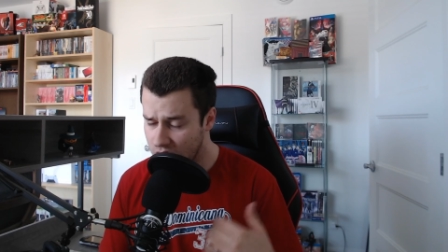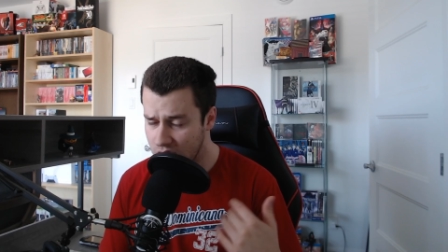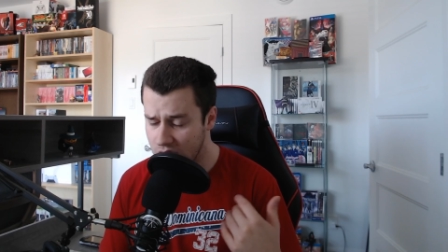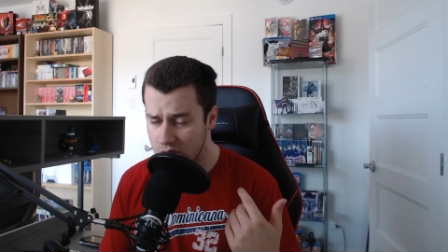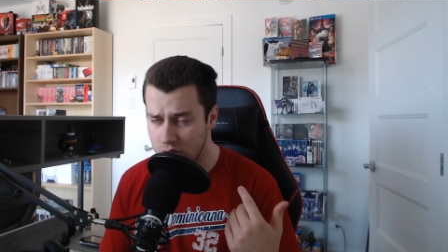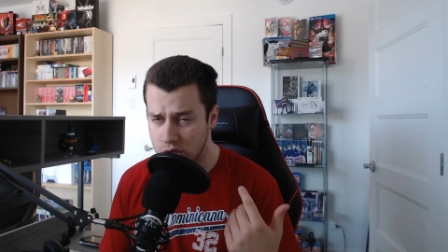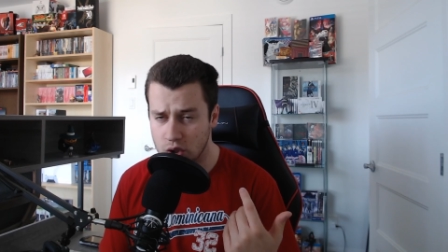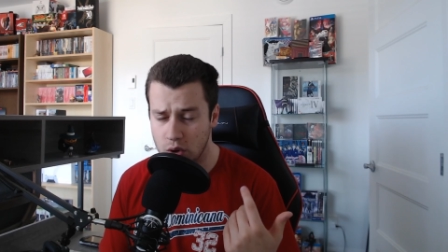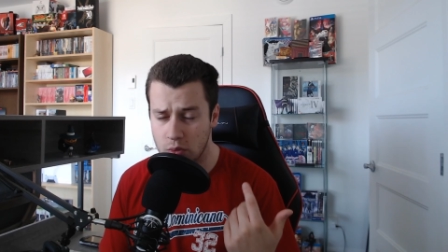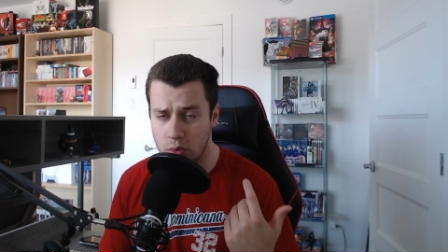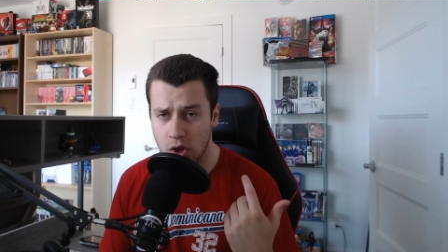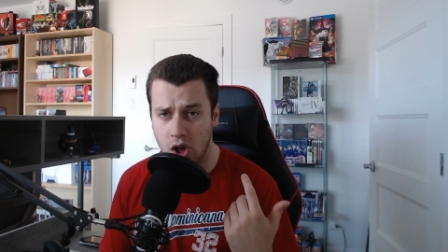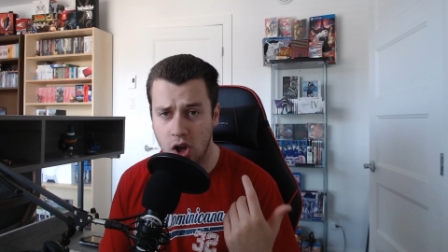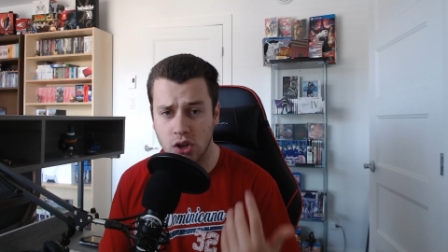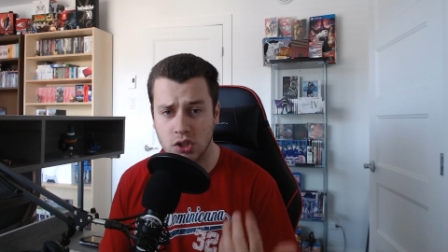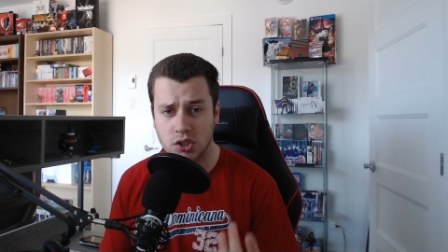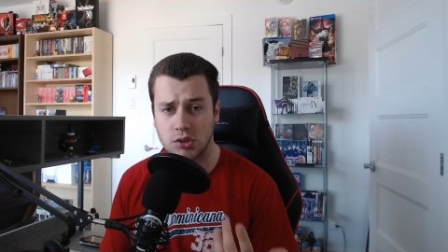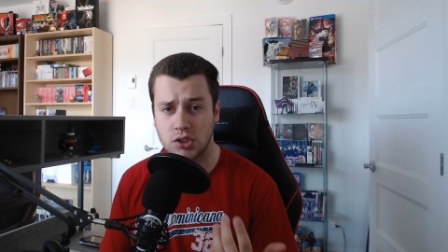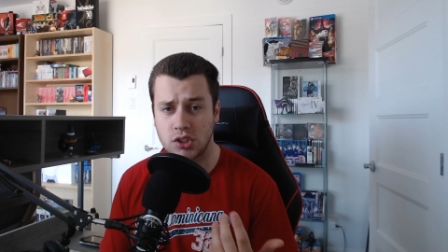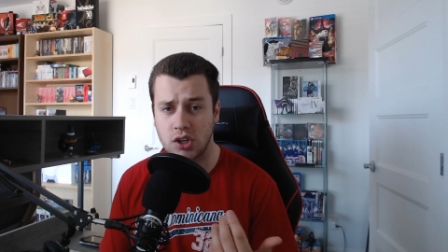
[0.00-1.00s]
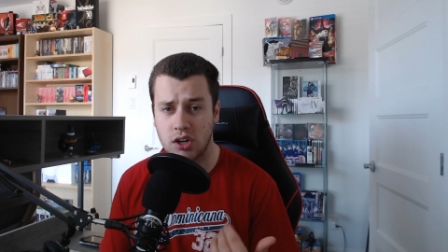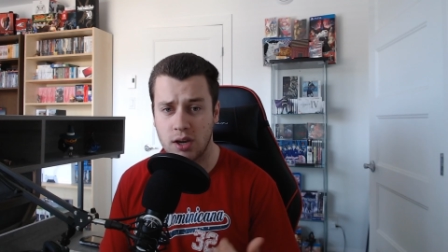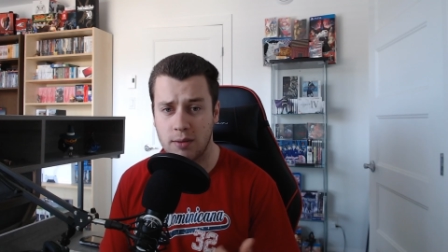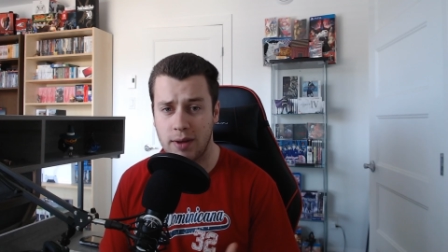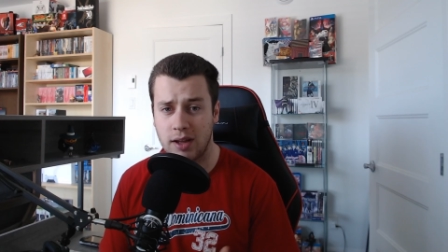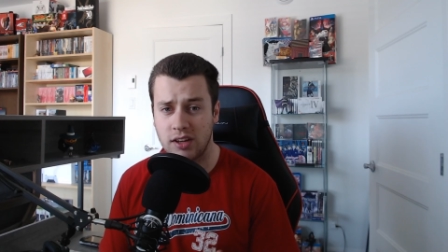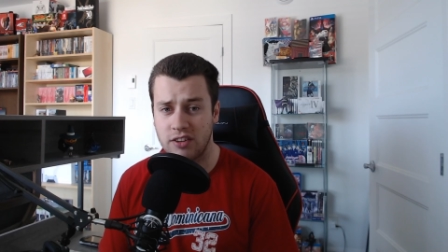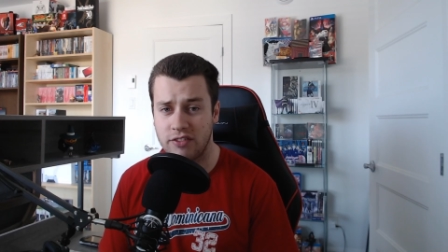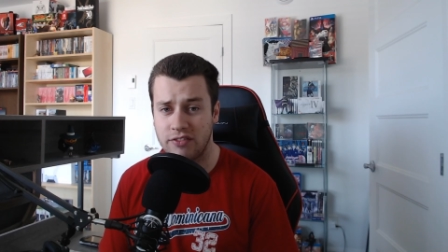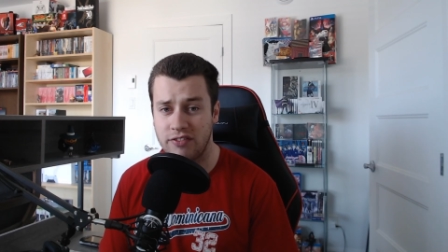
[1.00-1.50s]
So we'll also talk
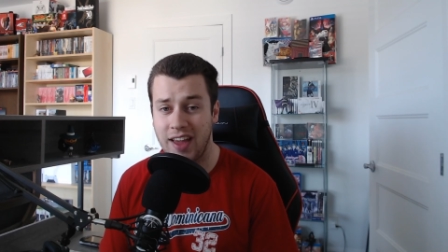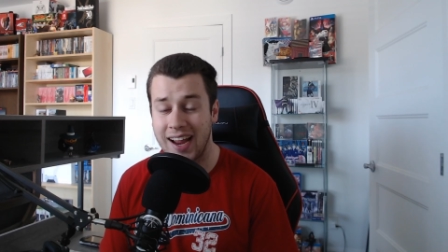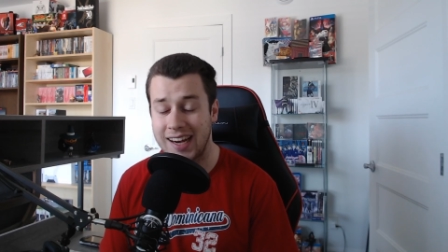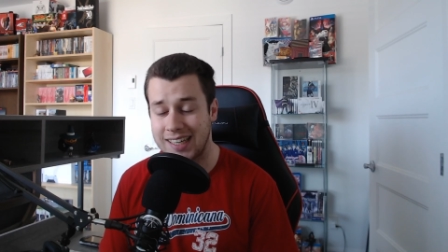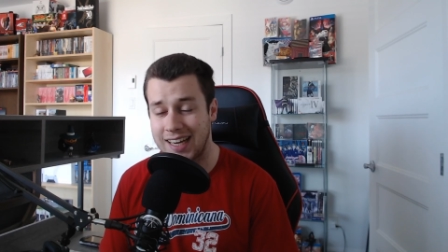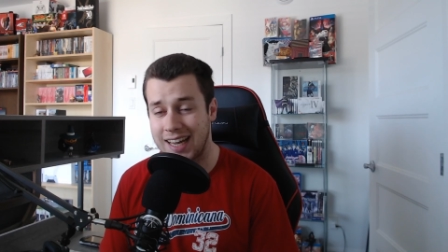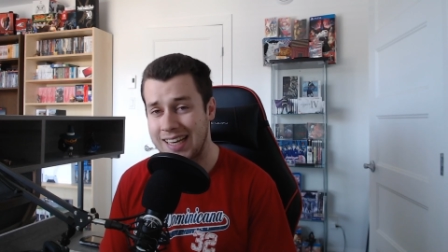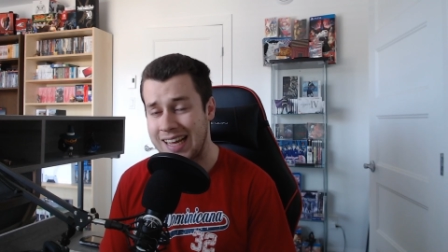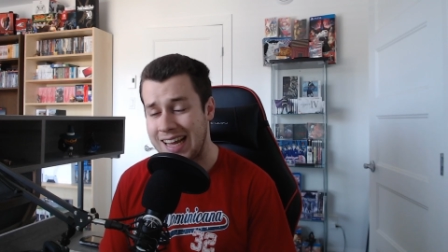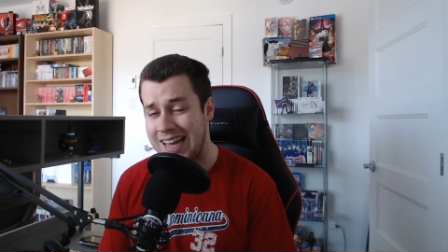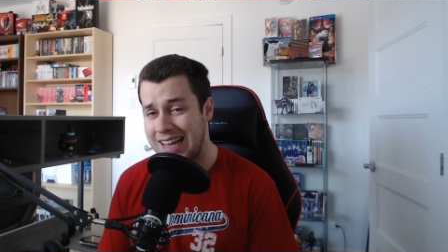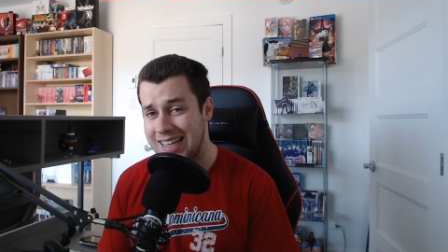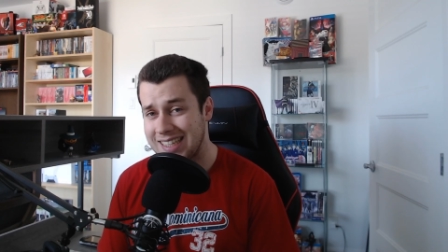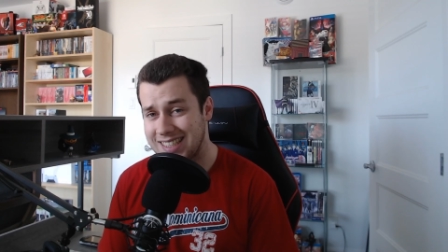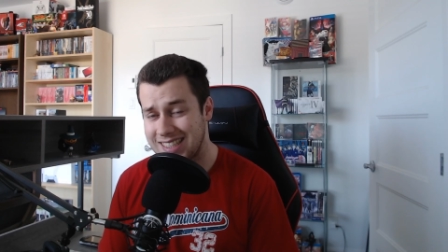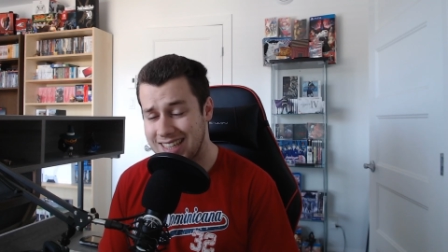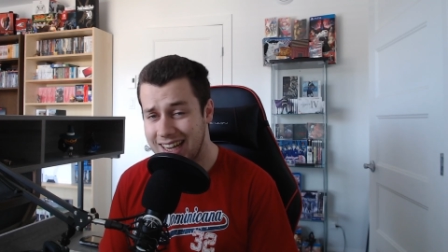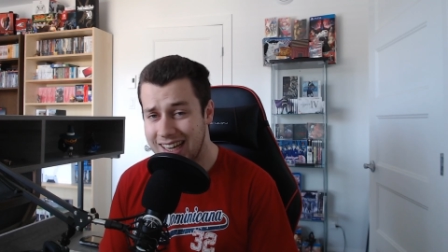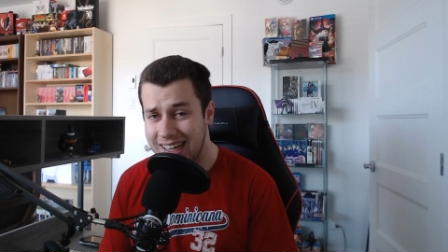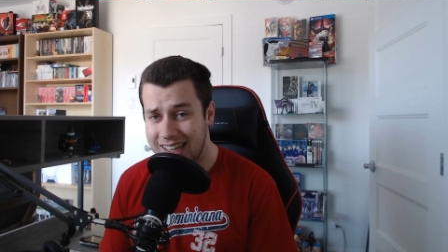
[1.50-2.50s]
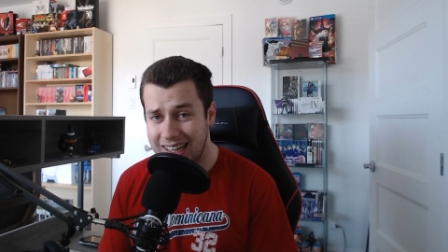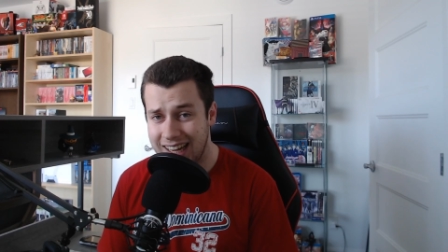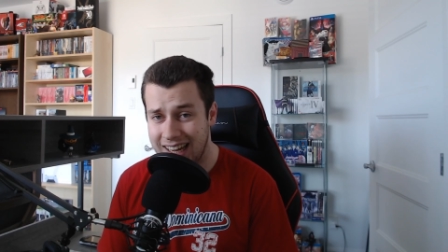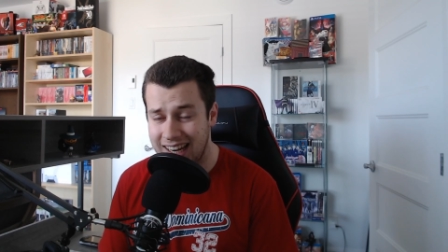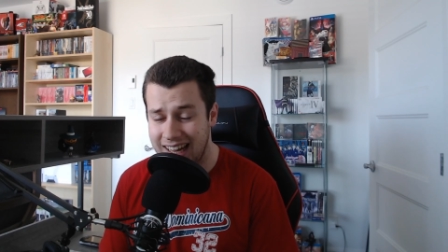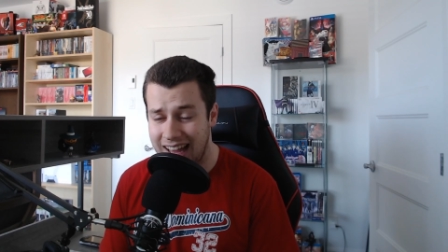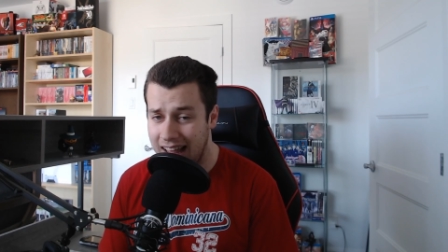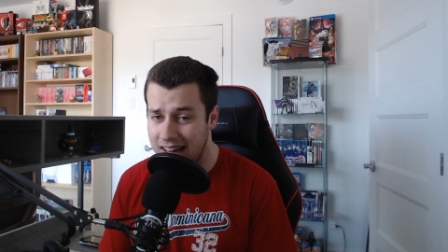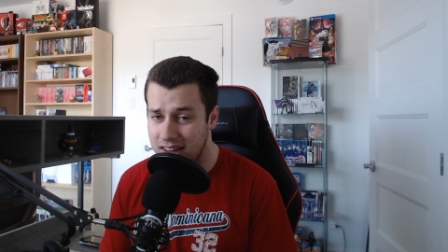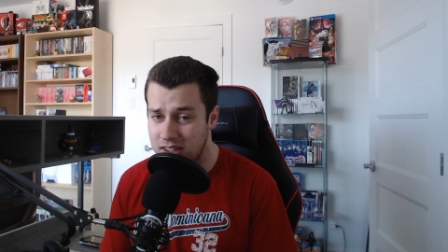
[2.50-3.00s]
about the fact that Sega and
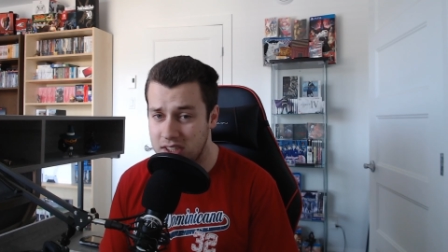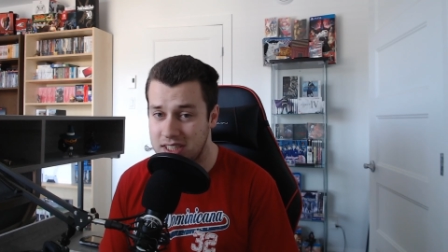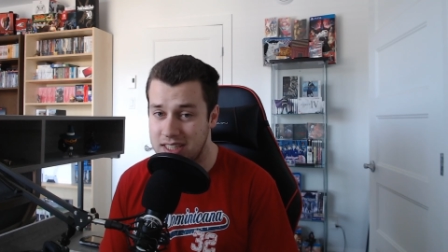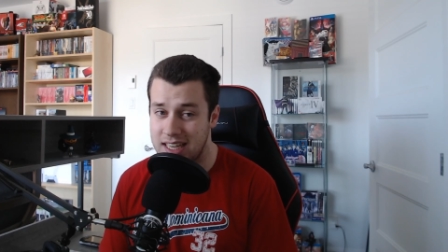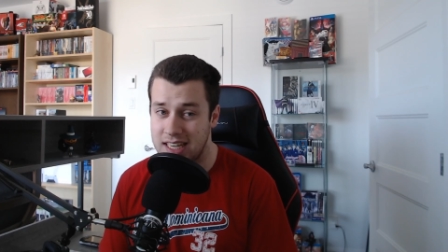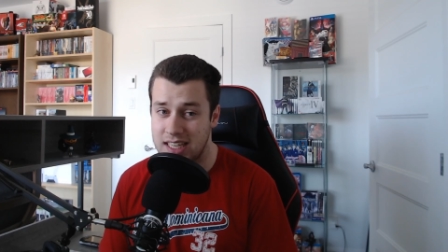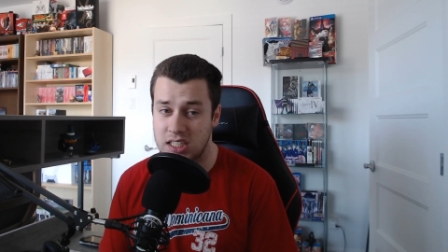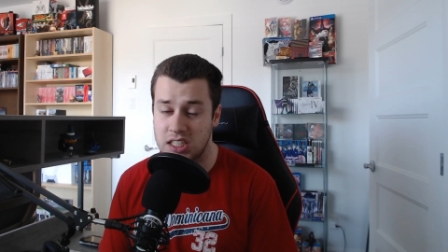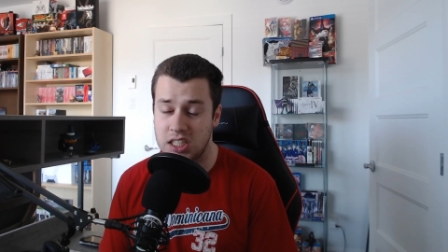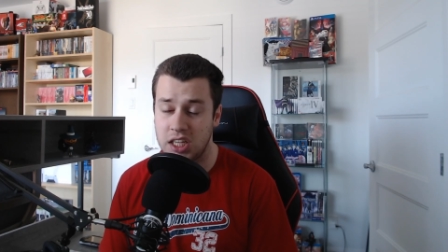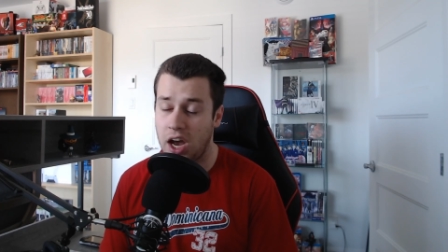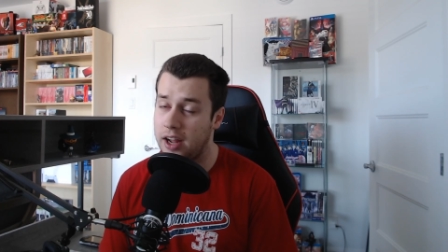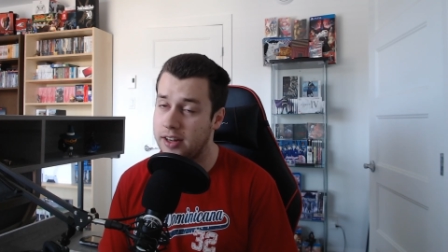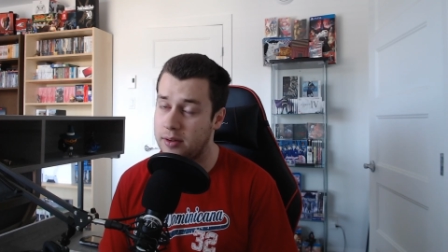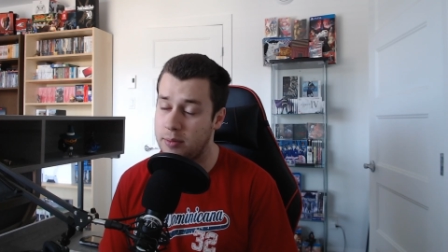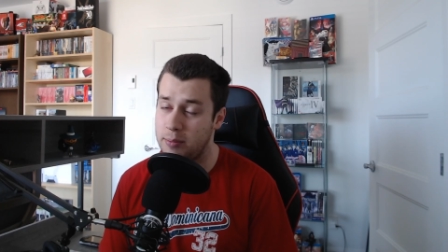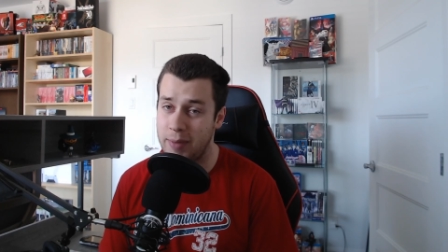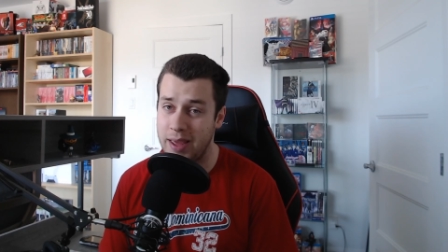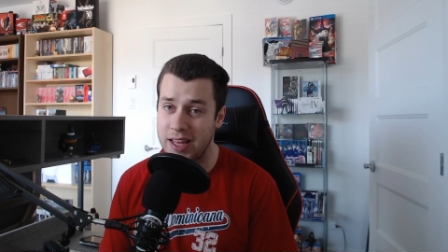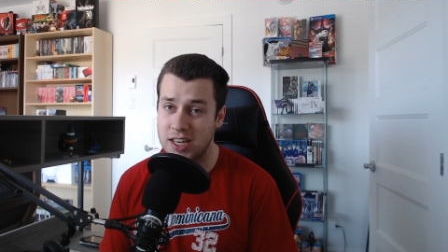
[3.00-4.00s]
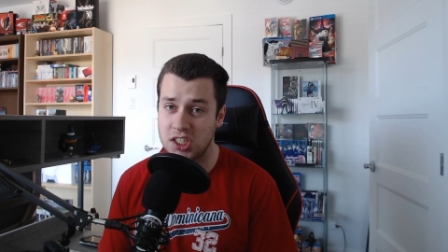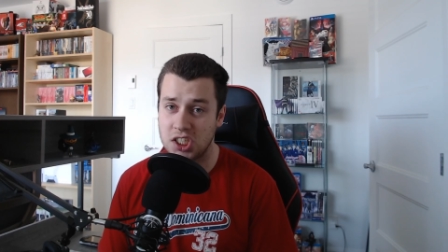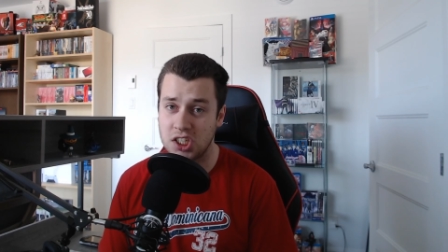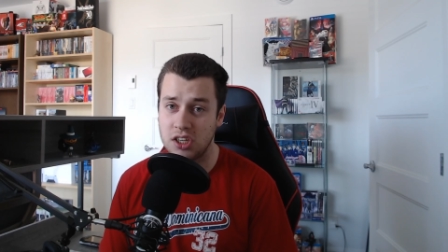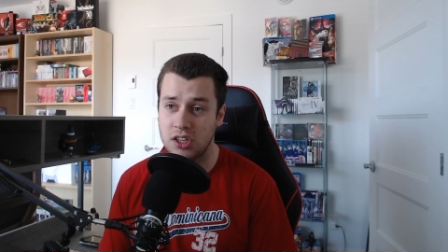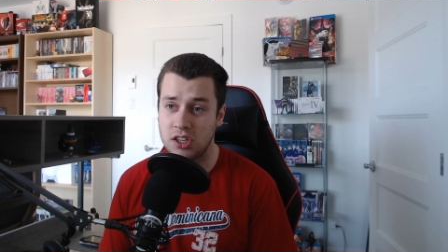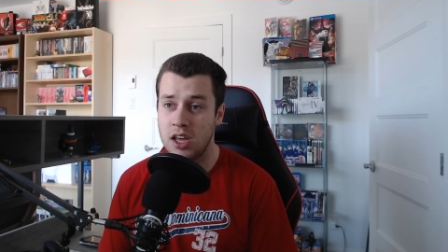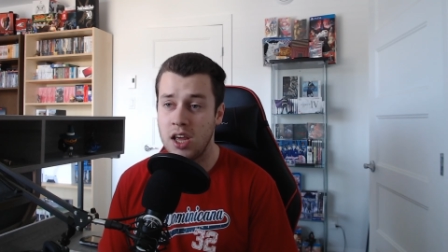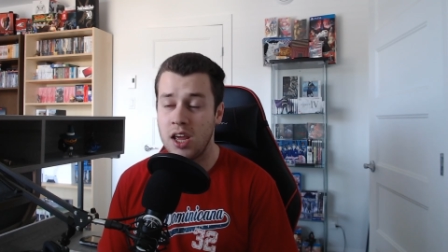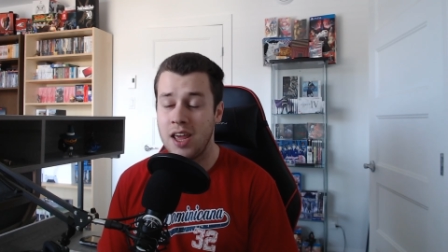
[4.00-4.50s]
Atlus is not
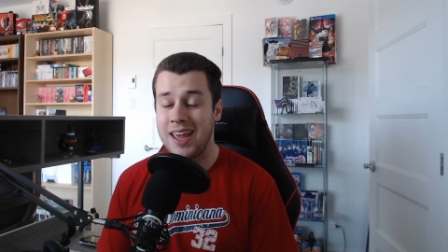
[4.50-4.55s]
mentioned